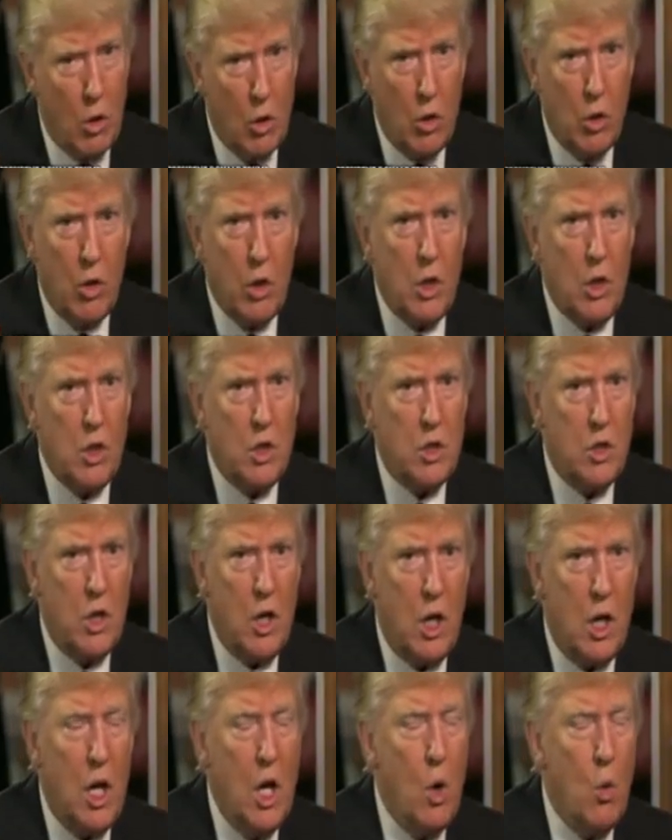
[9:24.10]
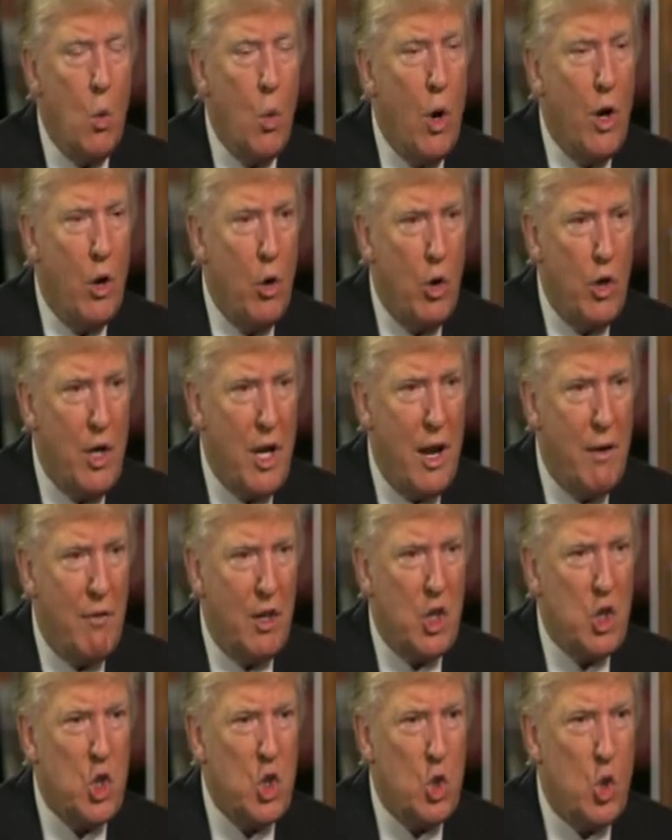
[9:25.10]
to see. We're going to have
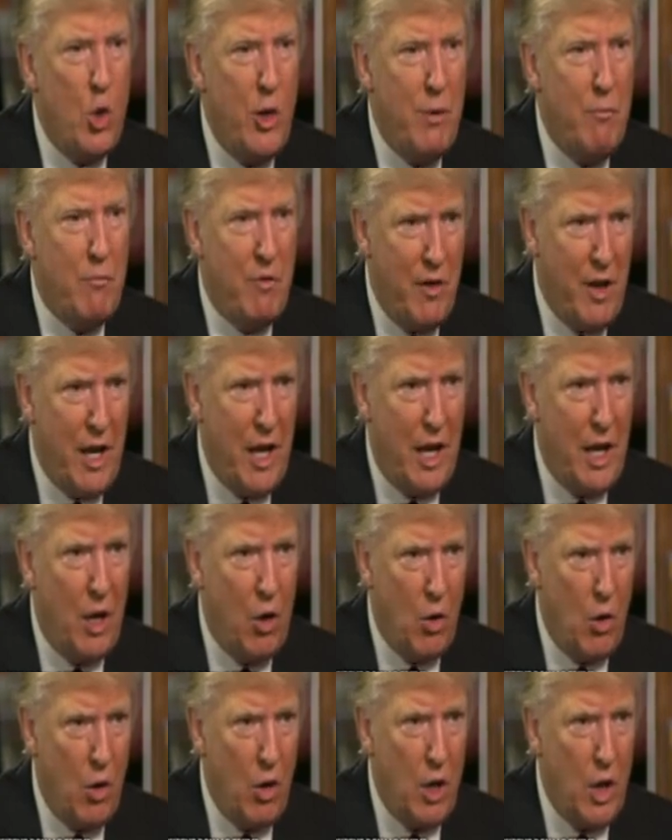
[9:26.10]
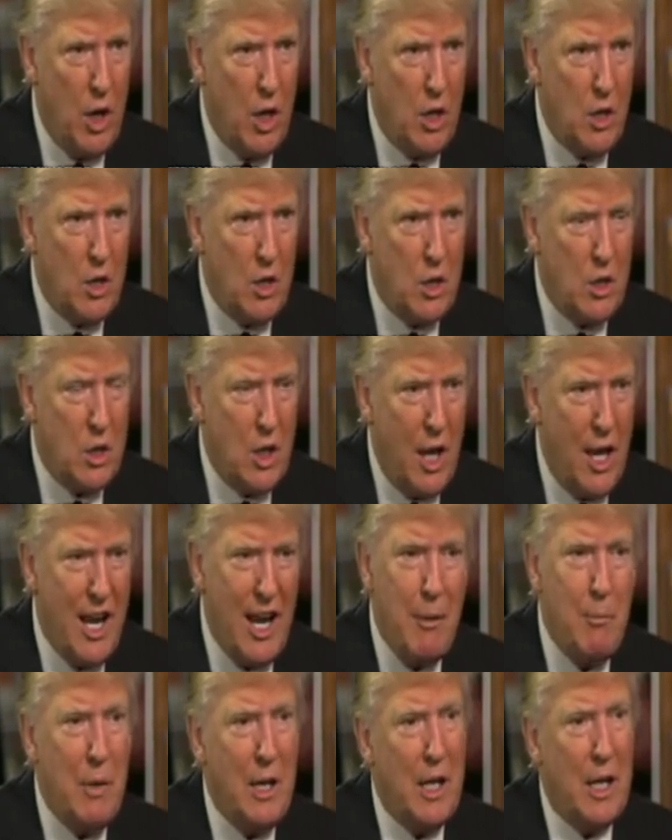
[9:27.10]
extreme vetting in all cases. And I
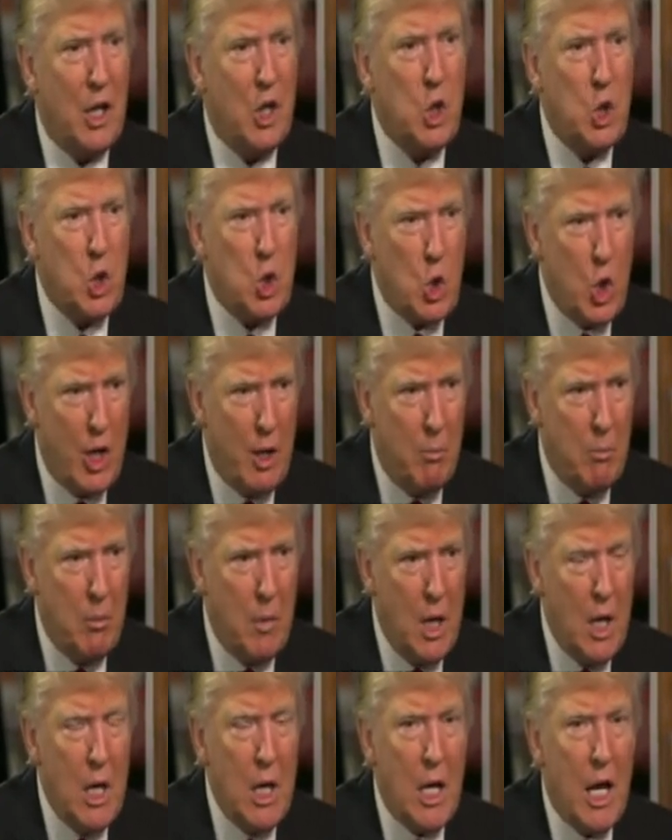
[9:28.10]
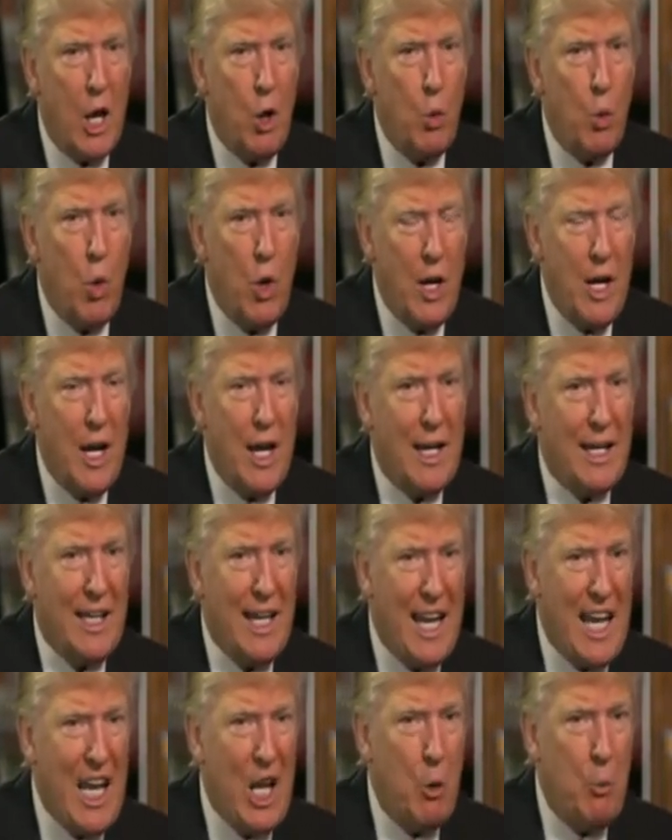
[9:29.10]
mean extreme. And we're not
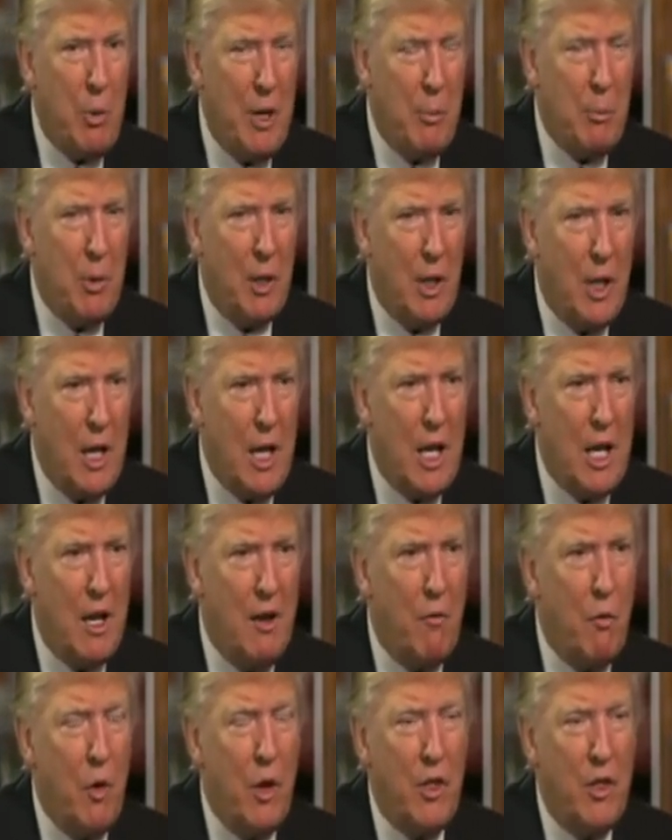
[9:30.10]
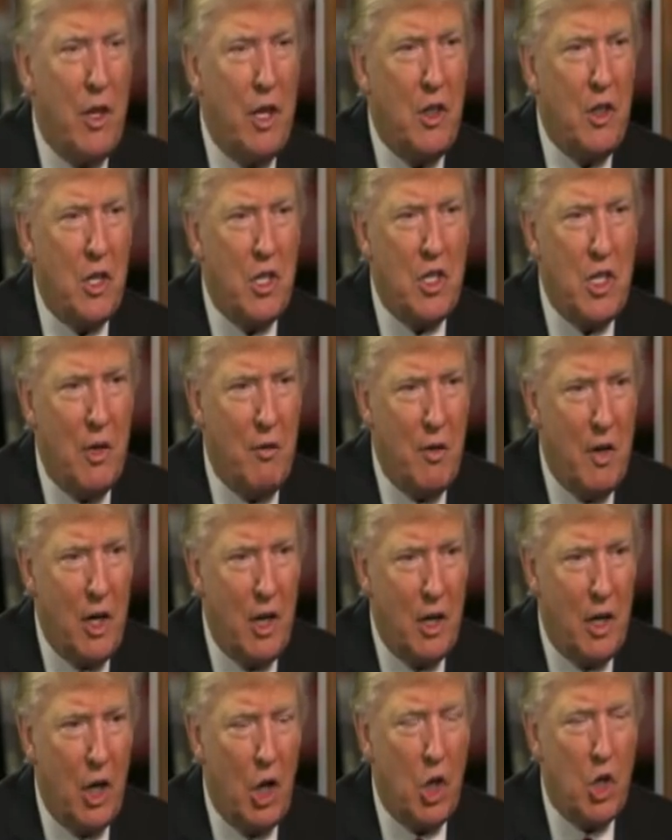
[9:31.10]
letting people in if we think there's even a
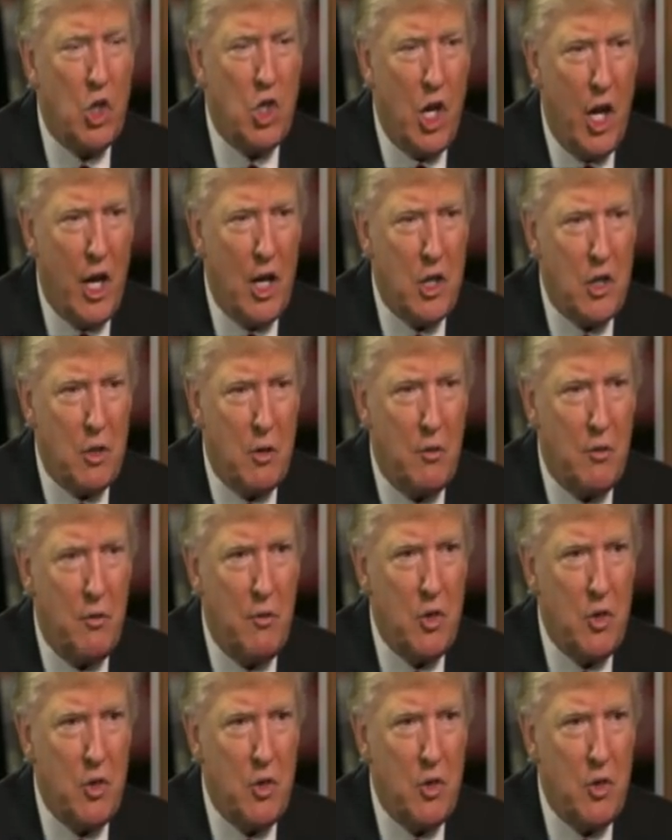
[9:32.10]
little chance of some